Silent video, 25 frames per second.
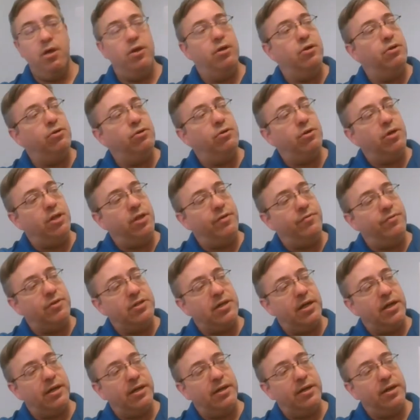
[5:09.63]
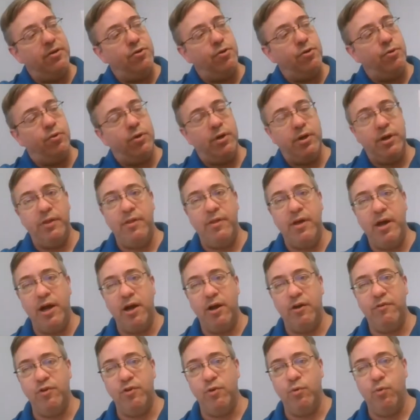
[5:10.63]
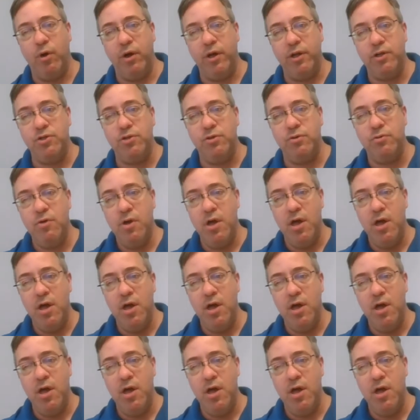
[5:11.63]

You could even tuck another one in there if you wanted to.